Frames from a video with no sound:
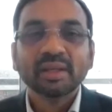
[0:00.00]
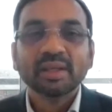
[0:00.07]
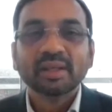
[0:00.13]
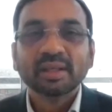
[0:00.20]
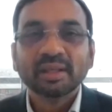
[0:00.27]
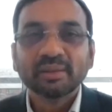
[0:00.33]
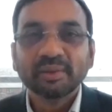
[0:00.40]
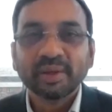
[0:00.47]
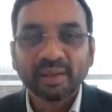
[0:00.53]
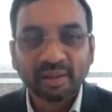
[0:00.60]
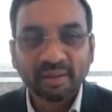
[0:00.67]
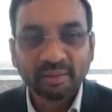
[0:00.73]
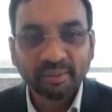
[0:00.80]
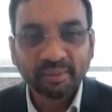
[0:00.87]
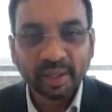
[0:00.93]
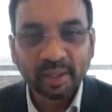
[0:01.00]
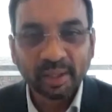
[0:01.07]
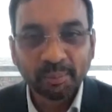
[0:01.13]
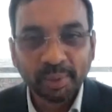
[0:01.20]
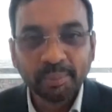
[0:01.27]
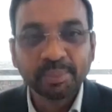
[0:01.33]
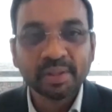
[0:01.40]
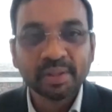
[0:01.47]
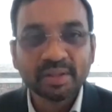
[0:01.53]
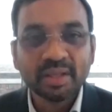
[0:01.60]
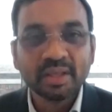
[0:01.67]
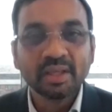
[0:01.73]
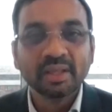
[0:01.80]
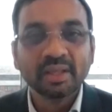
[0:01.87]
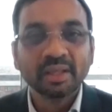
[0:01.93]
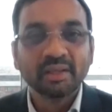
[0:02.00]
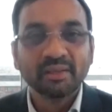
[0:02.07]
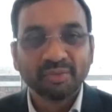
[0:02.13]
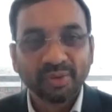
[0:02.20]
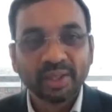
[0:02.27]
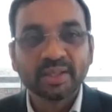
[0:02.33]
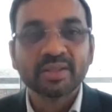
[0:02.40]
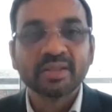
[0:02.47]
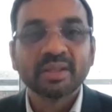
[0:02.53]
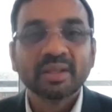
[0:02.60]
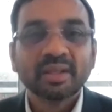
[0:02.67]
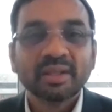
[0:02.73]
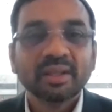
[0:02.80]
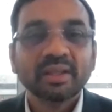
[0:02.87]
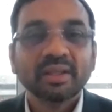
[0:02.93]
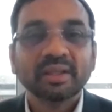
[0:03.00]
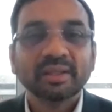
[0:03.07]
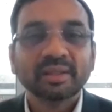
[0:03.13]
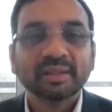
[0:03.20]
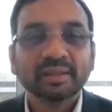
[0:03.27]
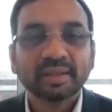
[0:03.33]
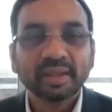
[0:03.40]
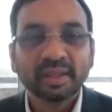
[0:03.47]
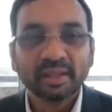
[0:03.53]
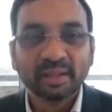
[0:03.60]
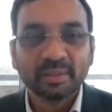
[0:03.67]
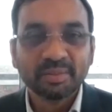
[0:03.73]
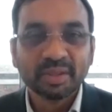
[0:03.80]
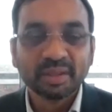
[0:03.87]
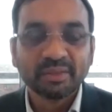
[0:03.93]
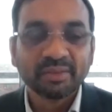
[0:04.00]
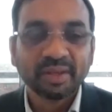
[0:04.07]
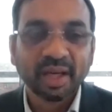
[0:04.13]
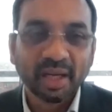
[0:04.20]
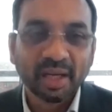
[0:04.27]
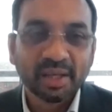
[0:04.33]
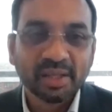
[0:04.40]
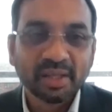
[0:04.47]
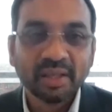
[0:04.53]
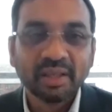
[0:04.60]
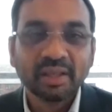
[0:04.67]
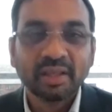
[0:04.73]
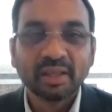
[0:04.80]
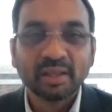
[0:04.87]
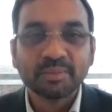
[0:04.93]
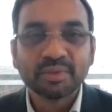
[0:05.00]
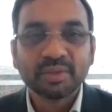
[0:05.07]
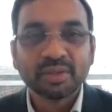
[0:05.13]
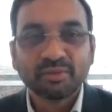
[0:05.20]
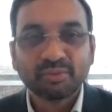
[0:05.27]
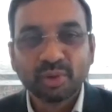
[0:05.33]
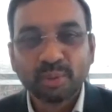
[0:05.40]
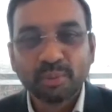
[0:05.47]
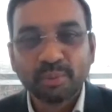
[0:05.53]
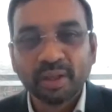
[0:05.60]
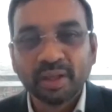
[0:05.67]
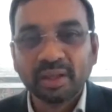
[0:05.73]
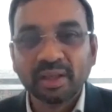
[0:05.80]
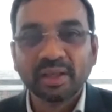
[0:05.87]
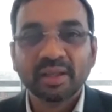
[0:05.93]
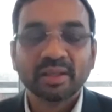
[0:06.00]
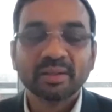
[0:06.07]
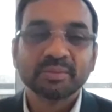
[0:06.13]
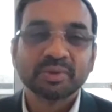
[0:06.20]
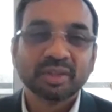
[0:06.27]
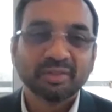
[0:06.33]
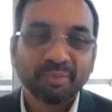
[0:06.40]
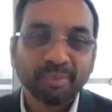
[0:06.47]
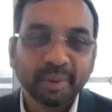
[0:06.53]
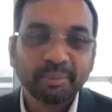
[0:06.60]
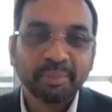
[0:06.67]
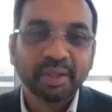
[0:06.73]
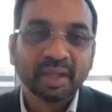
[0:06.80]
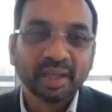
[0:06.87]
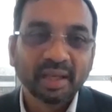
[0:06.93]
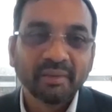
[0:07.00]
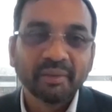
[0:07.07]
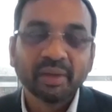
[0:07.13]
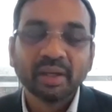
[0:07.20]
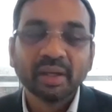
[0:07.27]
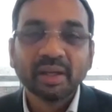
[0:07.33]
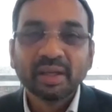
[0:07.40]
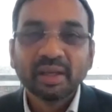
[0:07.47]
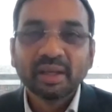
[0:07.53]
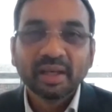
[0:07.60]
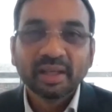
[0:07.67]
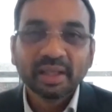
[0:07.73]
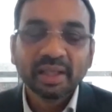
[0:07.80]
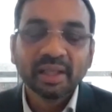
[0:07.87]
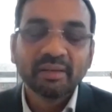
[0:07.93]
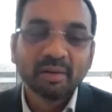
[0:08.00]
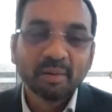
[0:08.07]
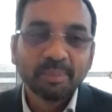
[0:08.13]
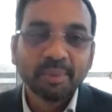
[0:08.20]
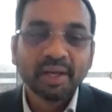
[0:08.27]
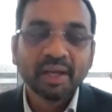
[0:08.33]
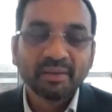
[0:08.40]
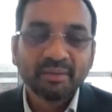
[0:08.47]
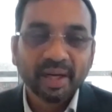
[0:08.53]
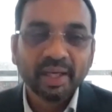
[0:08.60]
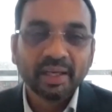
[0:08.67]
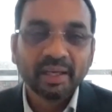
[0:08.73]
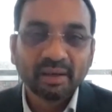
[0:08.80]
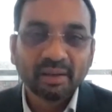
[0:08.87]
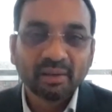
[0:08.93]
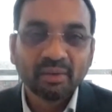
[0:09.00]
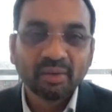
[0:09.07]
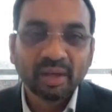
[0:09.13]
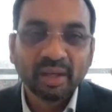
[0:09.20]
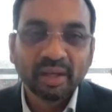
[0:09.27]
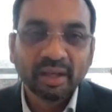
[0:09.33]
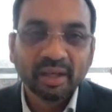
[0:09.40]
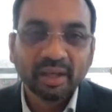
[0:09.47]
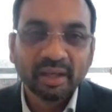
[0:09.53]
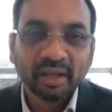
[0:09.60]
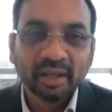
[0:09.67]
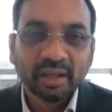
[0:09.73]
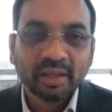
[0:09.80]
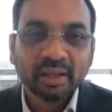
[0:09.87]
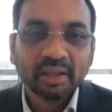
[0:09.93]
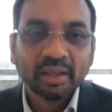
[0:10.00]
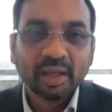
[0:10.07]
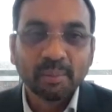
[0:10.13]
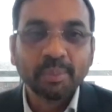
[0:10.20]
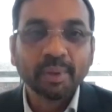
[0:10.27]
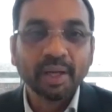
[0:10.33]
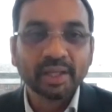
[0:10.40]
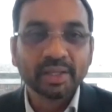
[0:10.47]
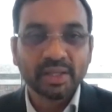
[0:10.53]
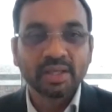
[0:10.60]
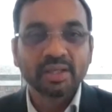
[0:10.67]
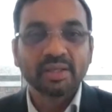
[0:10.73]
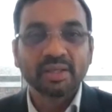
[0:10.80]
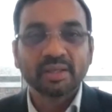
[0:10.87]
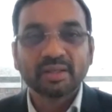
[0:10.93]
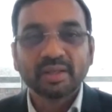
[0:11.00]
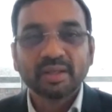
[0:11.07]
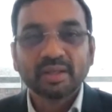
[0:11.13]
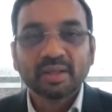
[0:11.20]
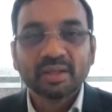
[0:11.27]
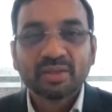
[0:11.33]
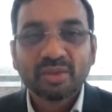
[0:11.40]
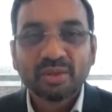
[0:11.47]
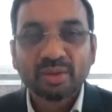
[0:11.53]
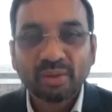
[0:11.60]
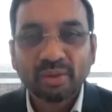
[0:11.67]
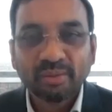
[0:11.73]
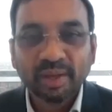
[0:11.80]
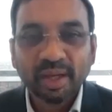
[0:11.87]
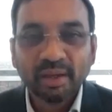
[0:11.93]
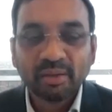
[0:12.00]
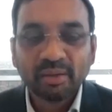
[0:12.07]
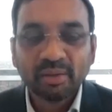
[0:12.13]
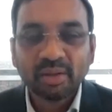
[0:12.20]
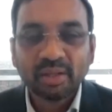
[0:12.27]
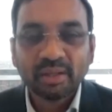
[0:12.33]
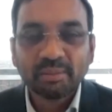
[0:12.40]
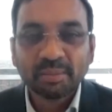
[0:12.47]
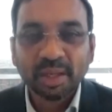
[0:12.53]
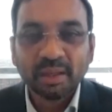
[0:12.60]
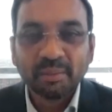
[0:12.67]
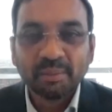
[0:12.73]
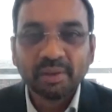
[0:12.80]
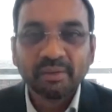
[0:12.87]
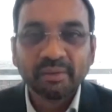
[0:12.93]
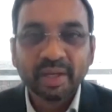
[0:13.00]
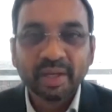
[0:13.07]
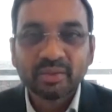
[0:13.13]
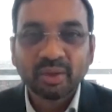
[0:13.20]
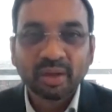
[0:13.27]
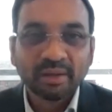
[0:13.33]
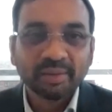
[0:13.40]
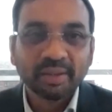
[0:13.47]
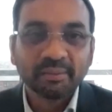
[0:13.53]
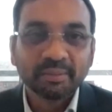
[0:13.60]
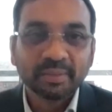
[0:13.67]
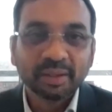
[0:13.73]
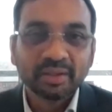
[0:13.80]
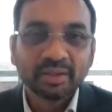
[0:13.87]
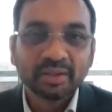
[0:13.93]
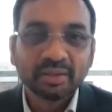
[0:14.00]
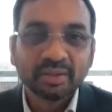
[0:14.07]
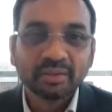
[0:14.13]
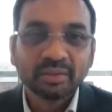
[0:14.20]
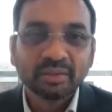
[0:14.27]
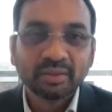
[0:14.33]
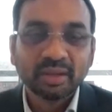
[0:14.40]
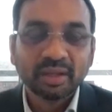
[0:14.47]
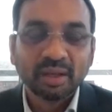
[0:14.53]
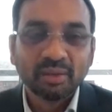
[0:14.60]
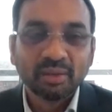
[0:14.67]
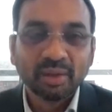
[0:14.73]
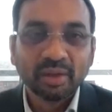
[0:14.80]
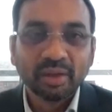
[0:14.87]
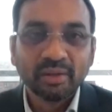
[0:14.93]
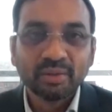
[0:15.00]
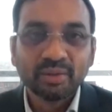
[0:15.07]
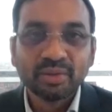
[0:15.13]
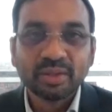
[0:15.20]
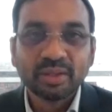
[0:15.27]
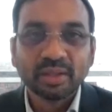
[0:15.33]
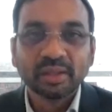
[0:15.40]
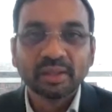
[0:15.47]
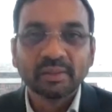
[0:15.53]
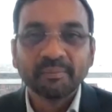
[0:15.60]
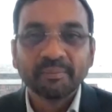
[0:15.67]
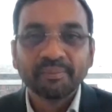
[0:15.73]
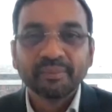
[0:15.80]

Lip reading: when people see the difference in terms of collection, in terms of footprint, in terms of people travel, I think it will play a vital role in Indian urbanization. So we'll have to look at multiple ways. One of them is to how to reduce the